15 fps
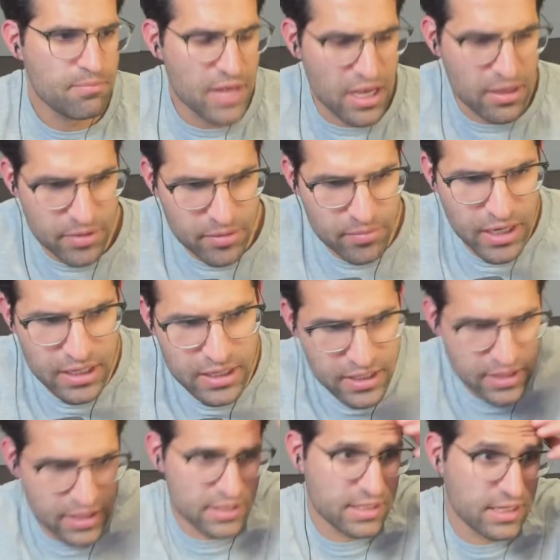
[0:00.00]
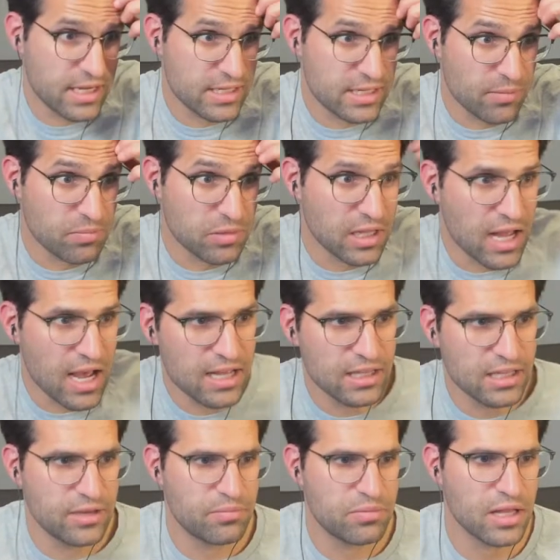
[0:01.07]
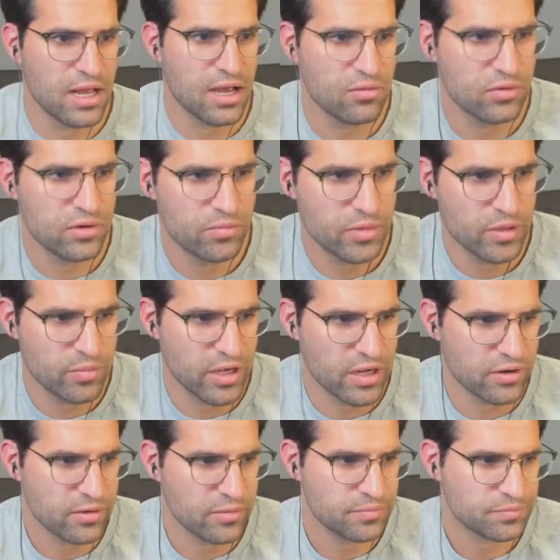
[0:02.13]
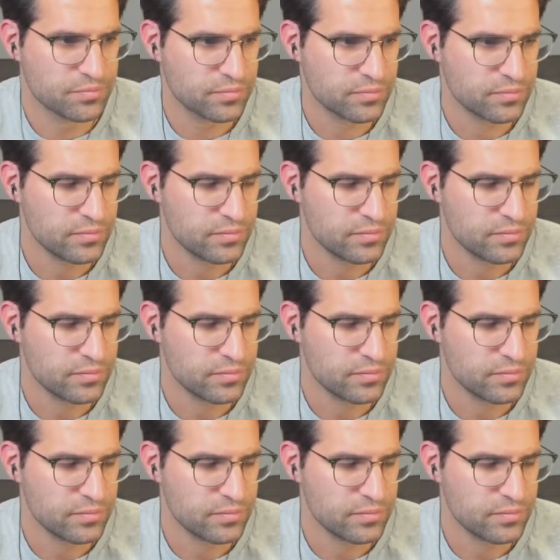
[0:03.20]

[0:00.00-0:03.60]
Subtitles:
And maybe making this as a plotly plot would be better.